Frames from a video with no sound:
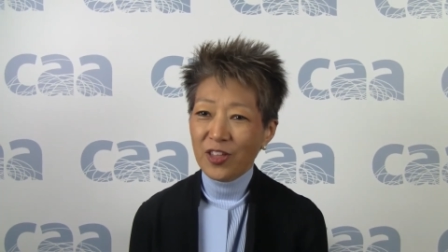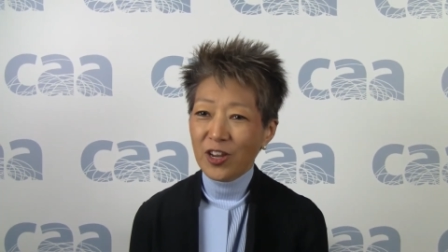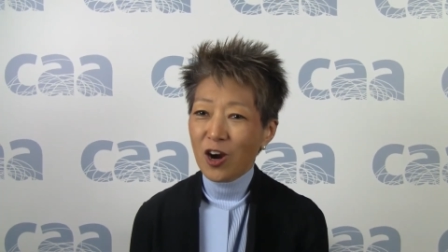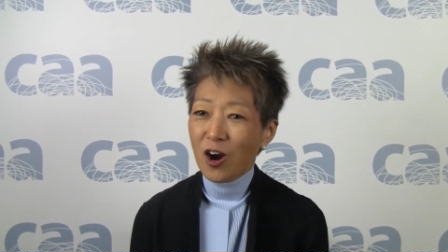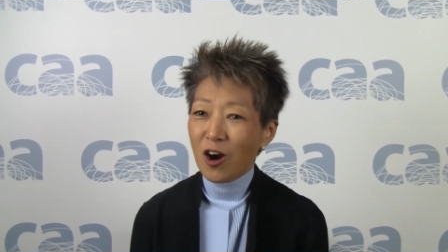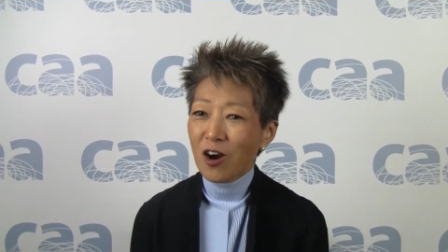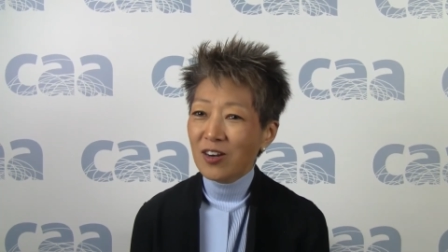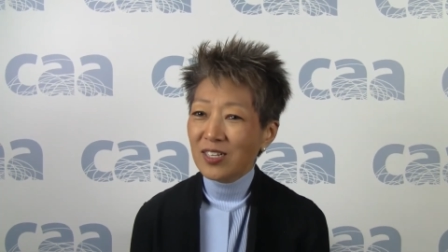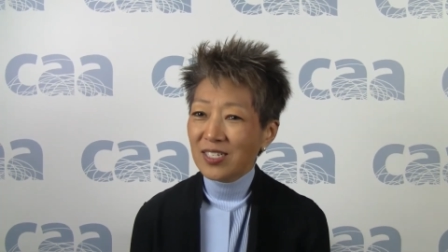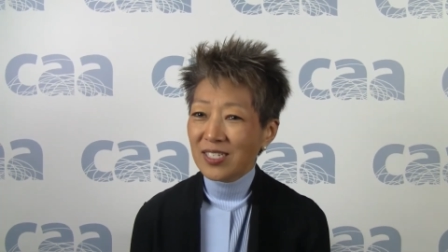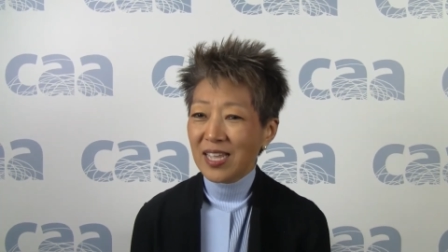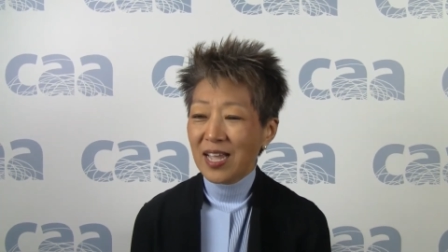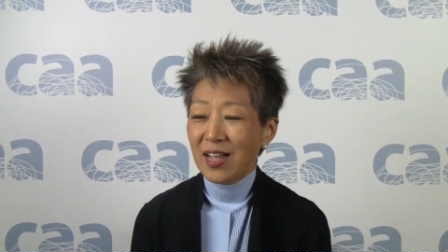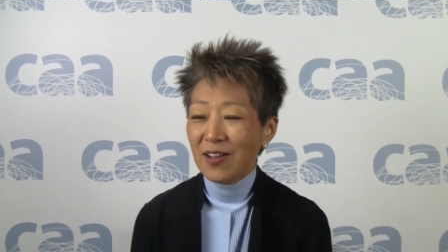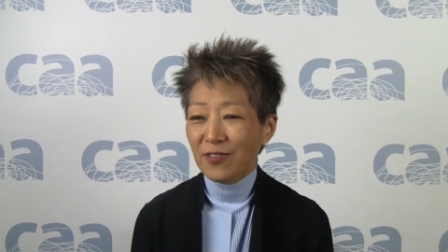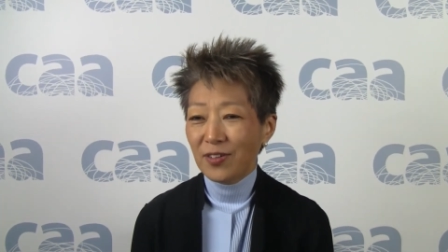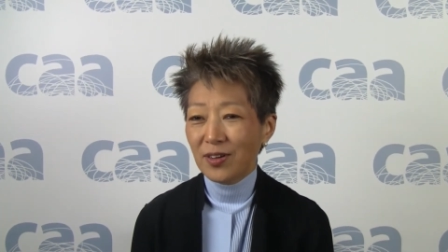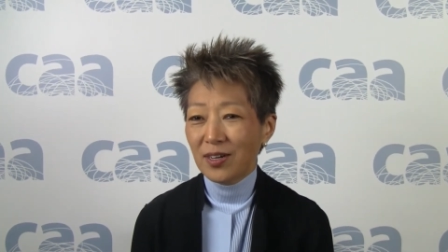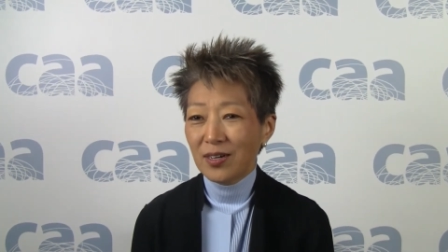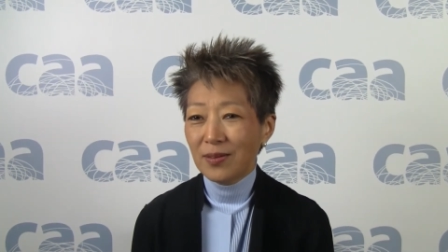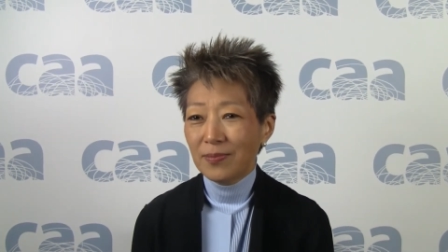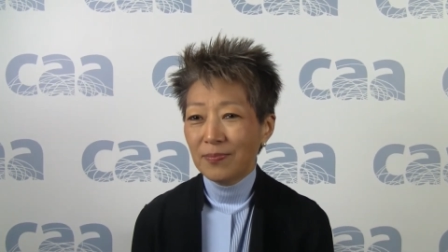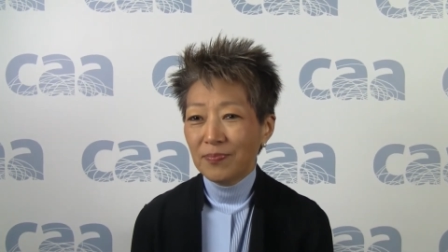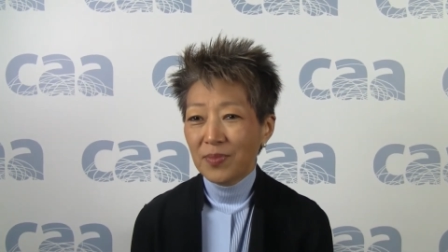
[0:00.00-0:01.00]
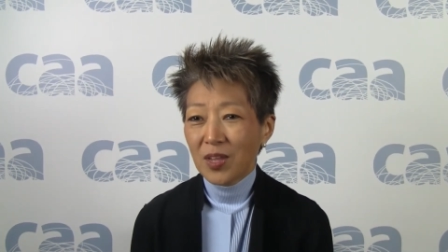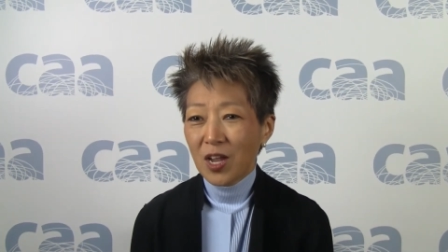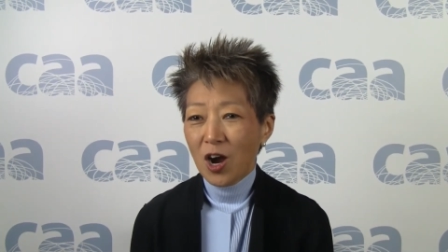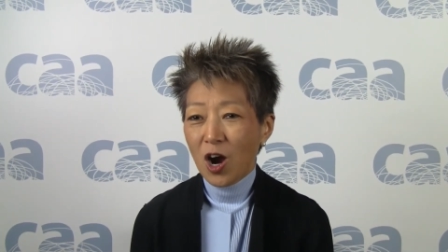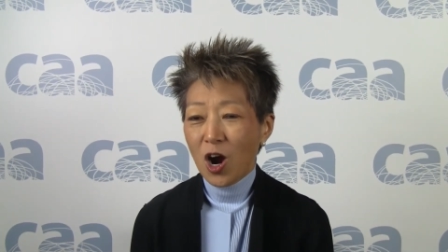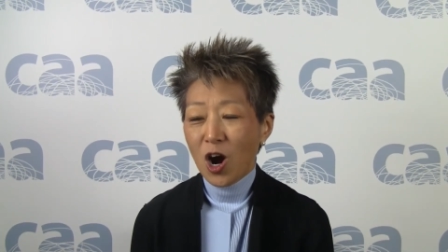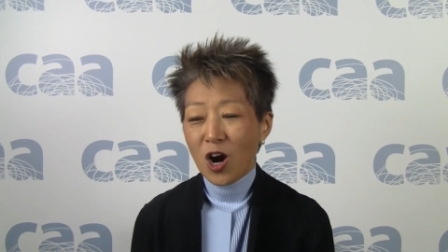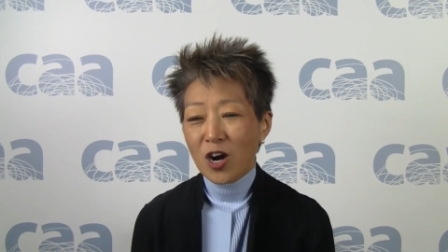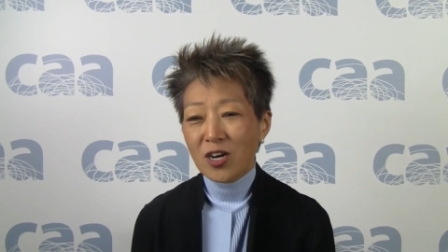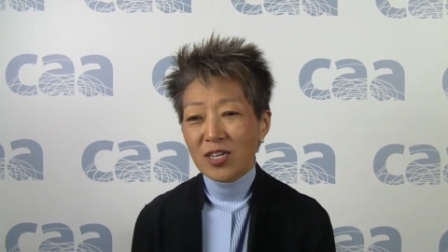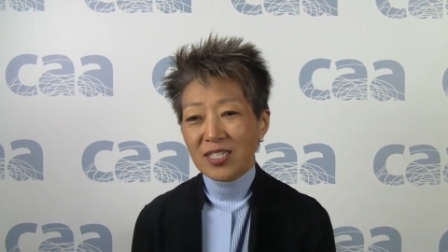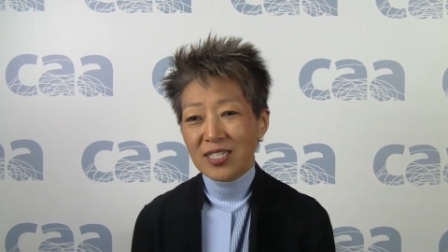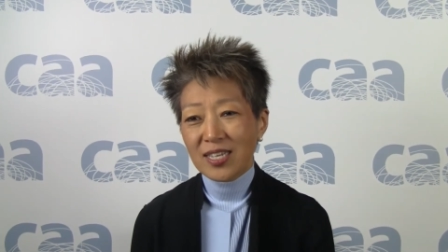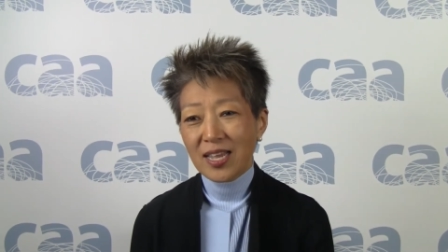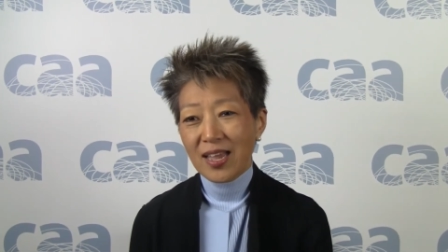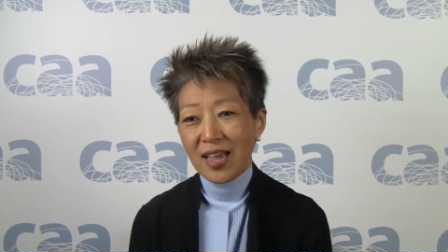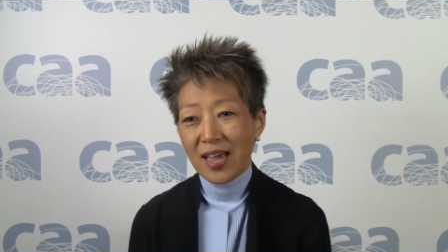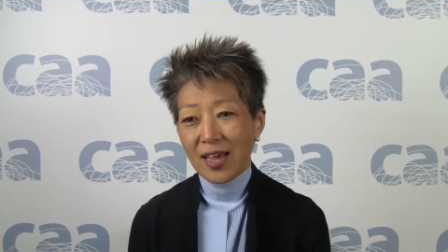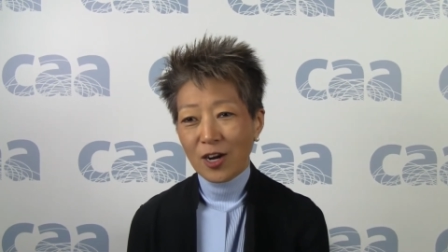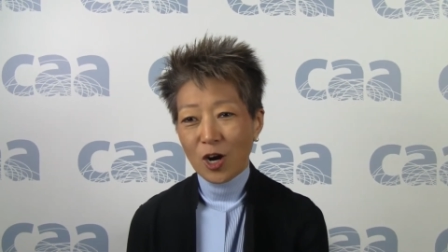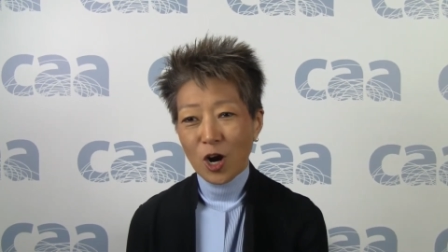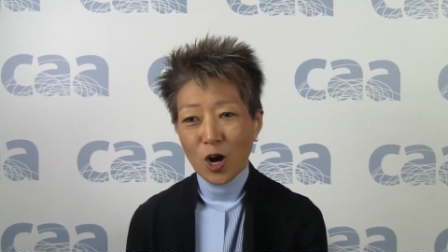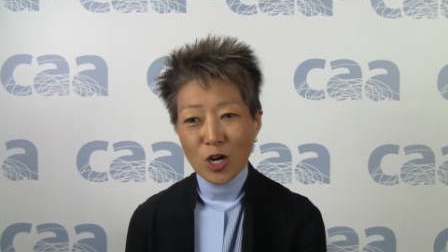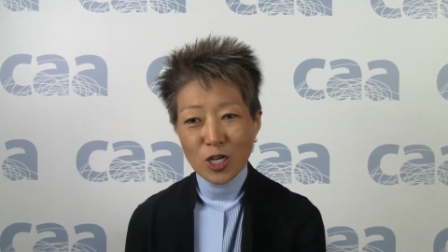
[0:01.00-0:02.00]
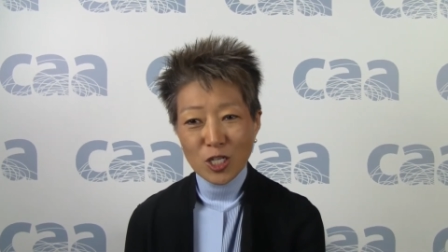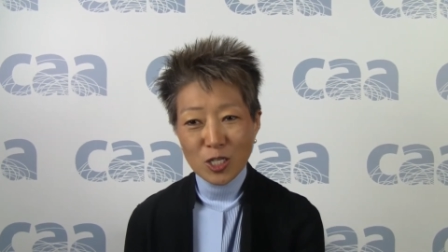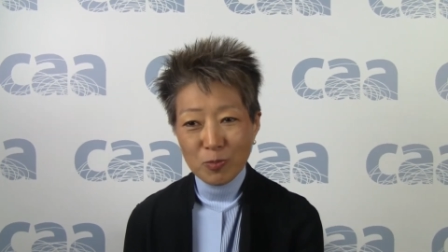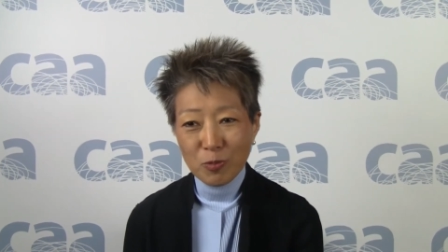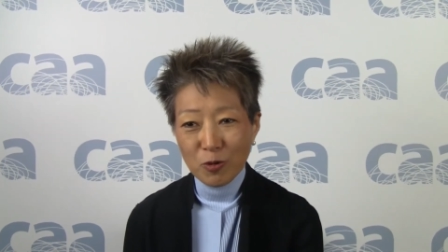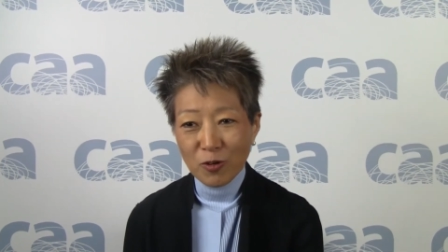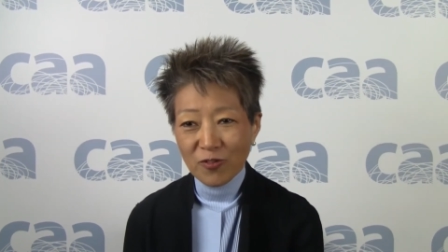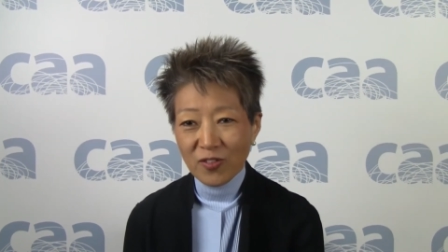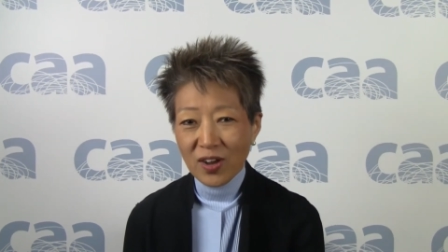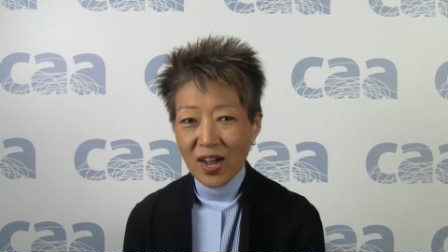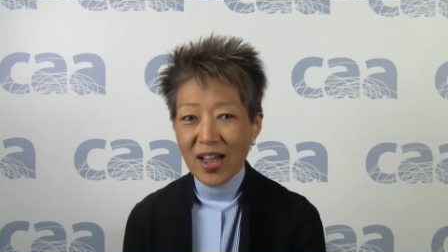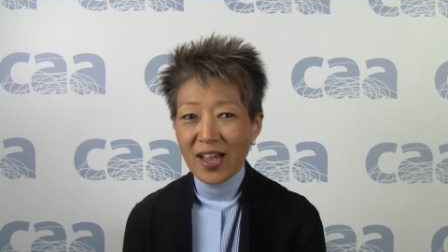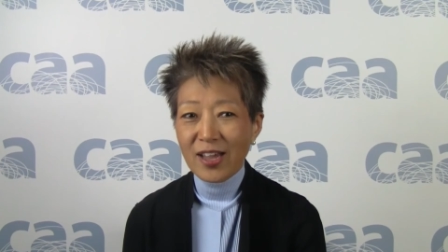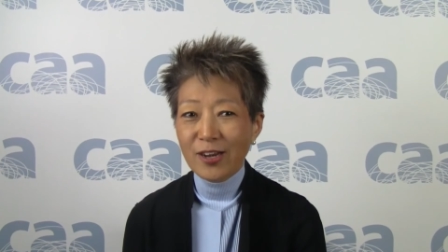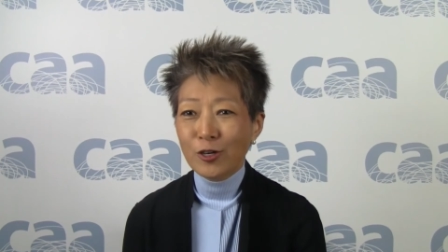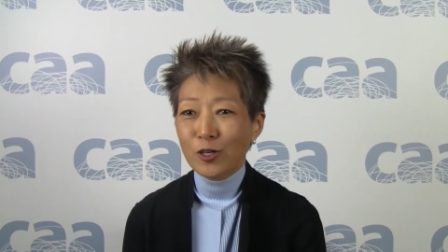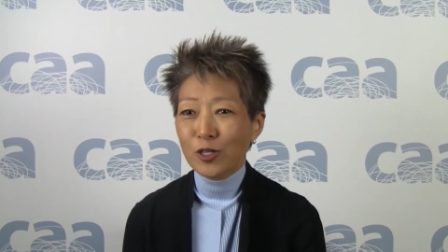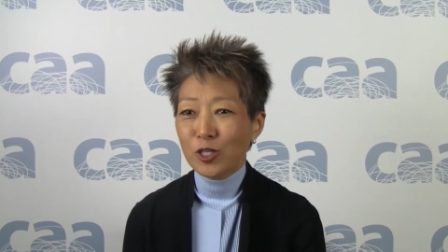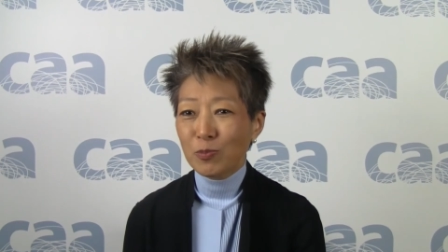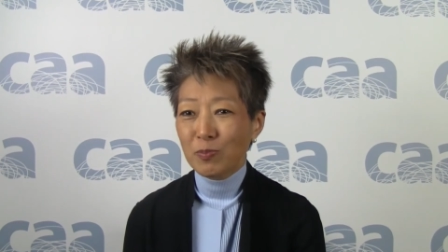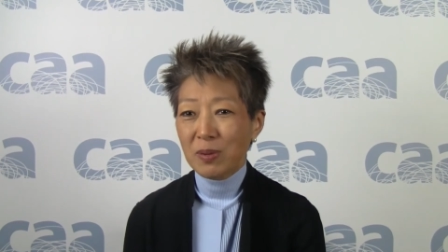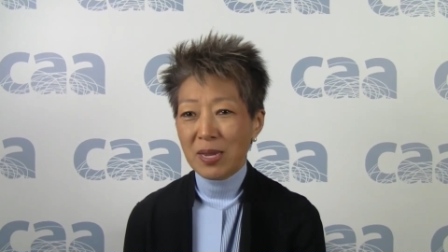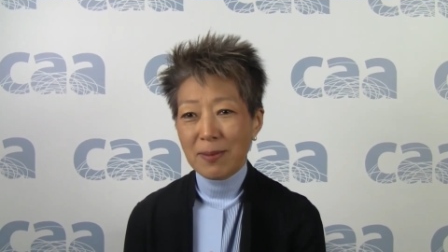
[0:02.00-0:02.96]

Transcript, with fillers: the artists have a arts and arts providers,